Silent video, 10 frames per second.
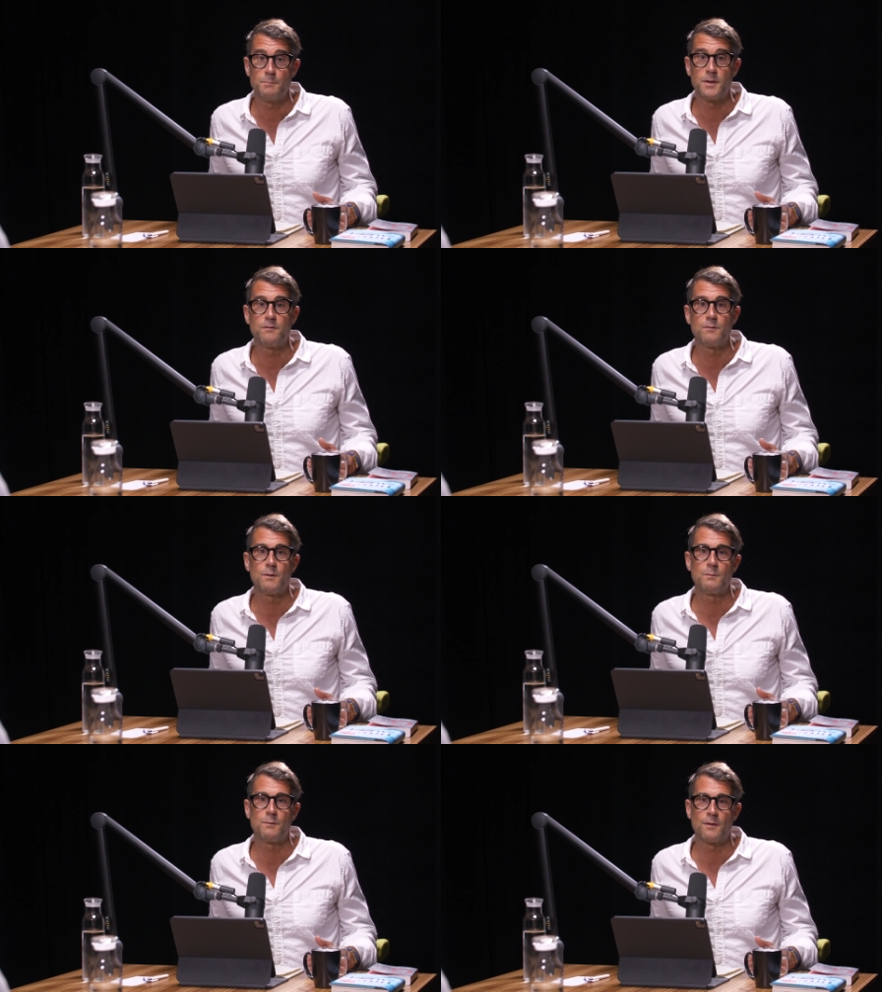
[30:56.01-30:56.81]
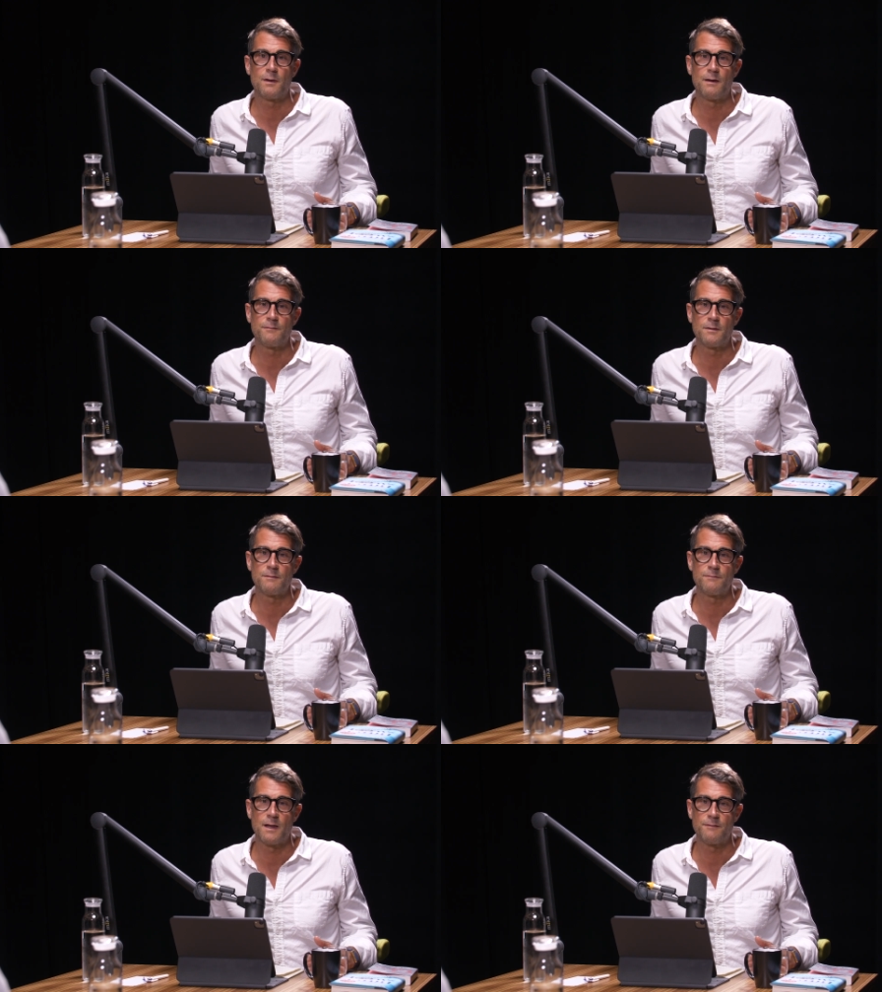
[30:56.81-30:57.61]
but do it with a level
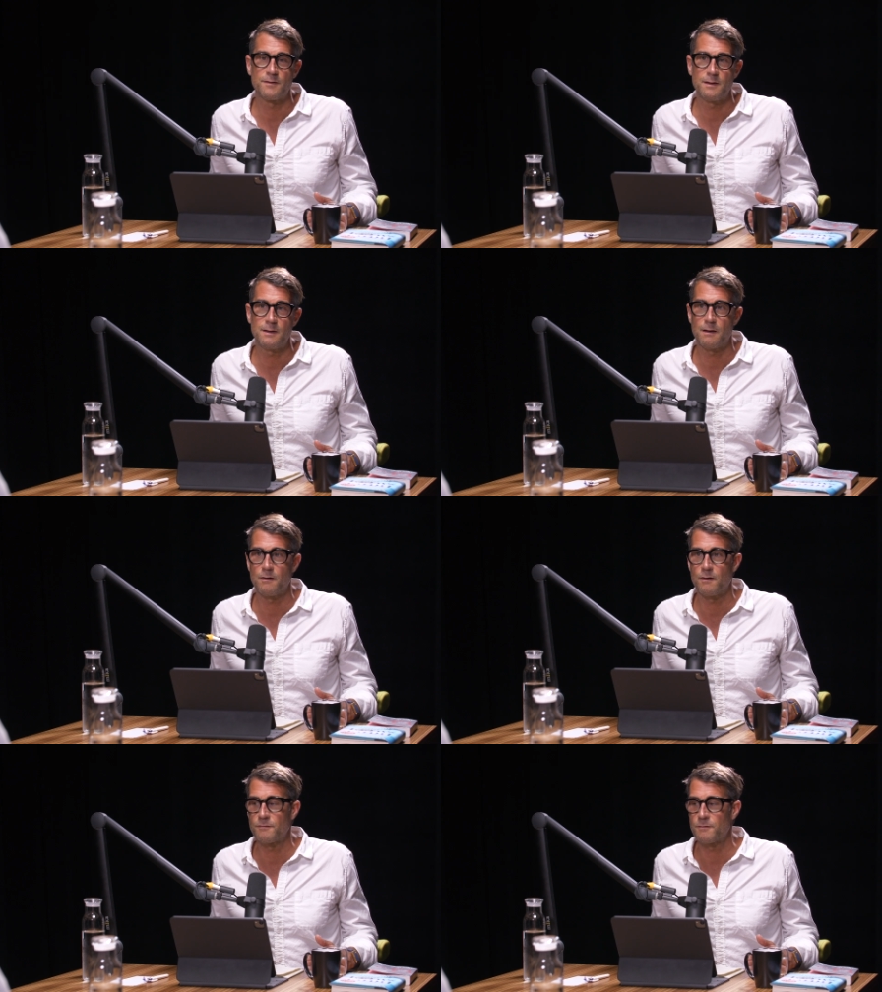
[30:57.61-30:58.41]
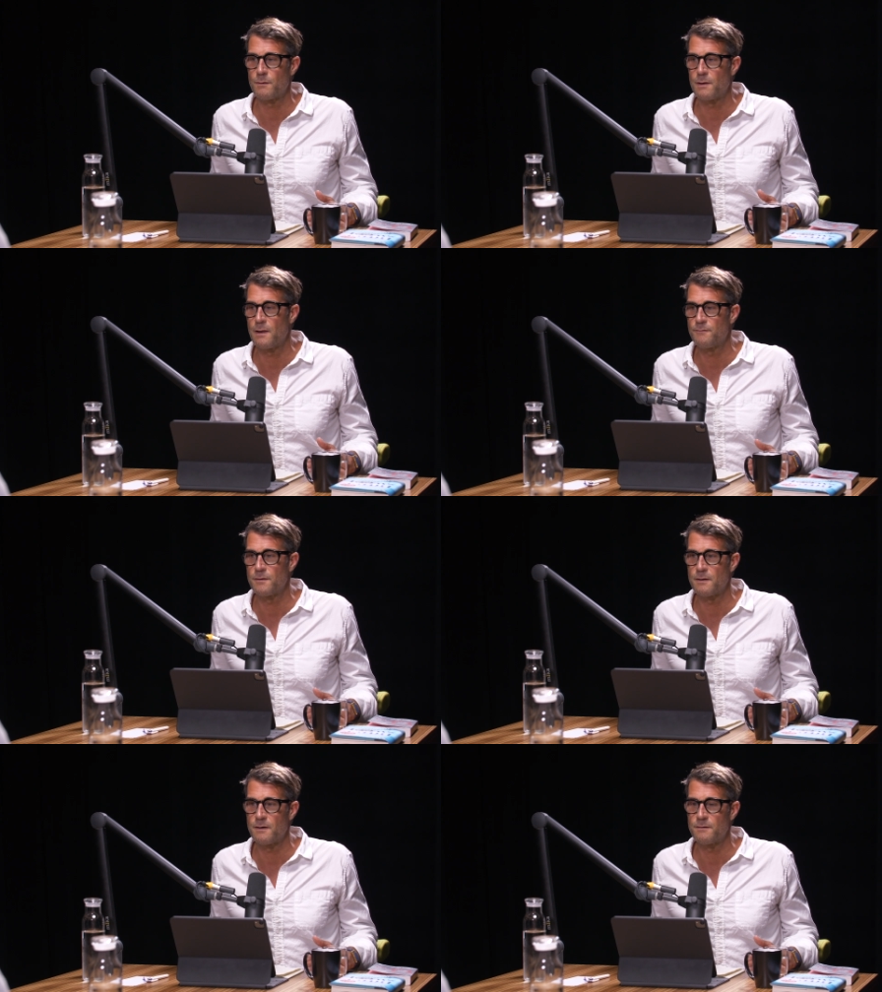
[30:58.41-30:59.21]
of levity and also a
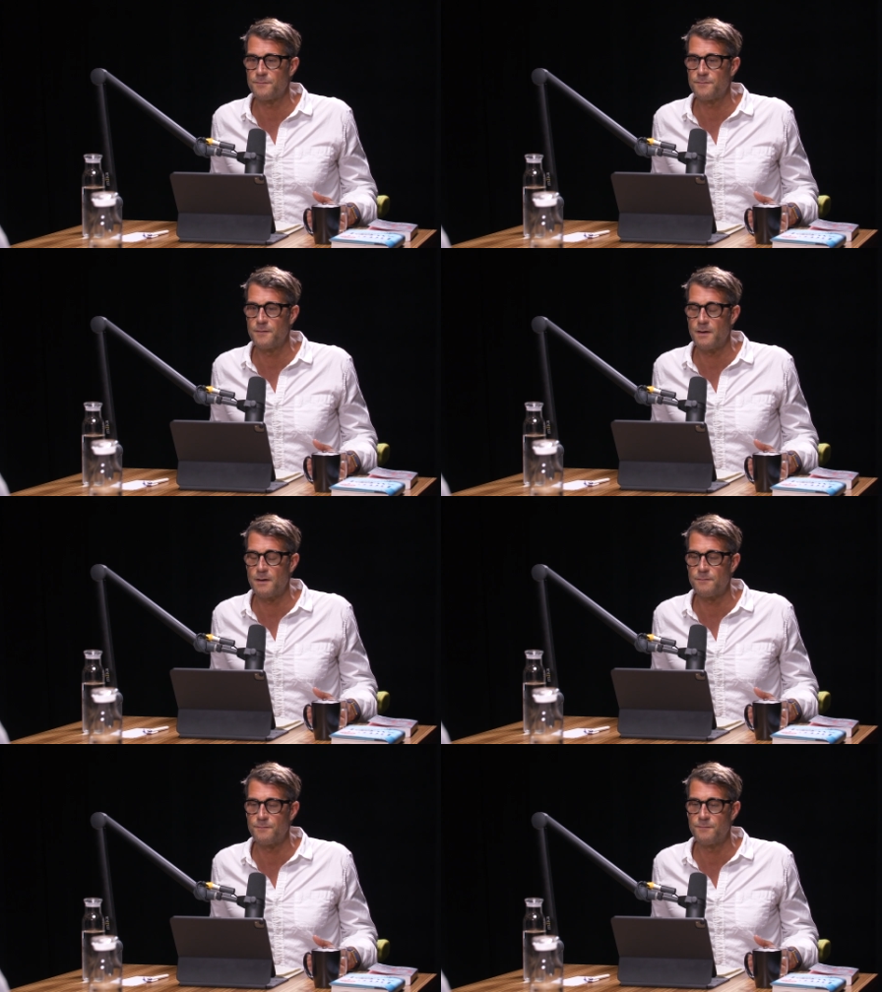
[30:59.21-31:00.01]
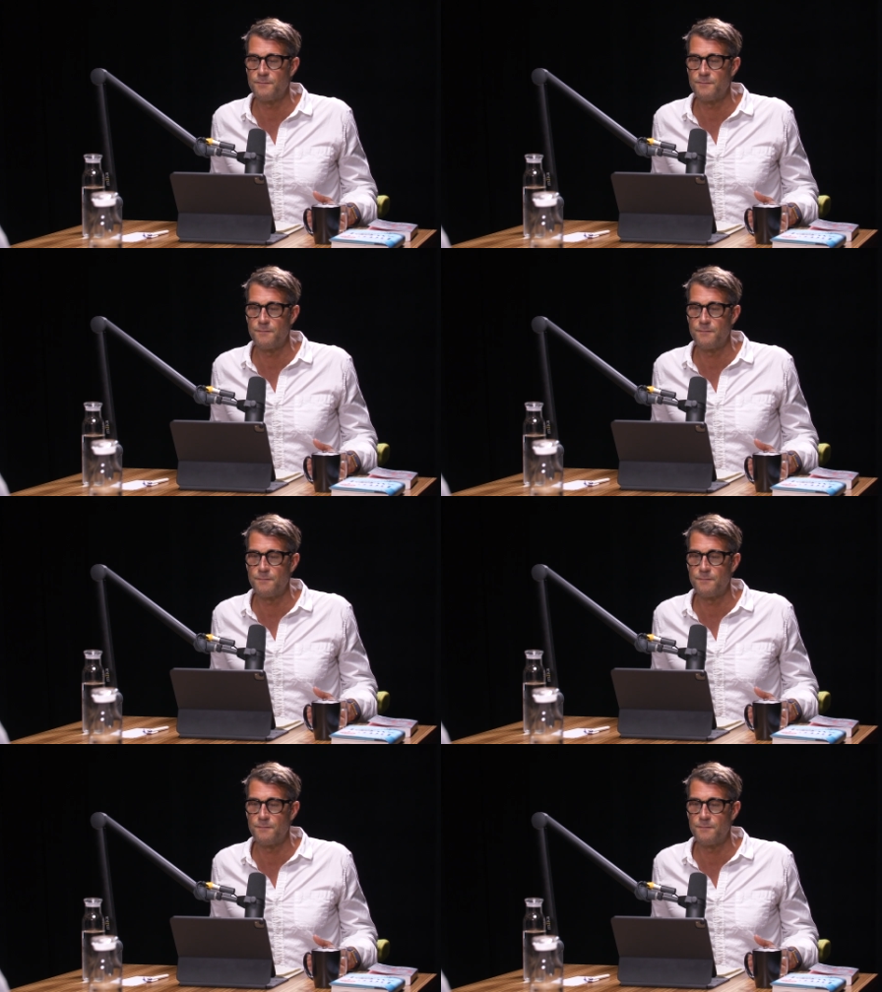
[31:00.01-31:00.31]
level of of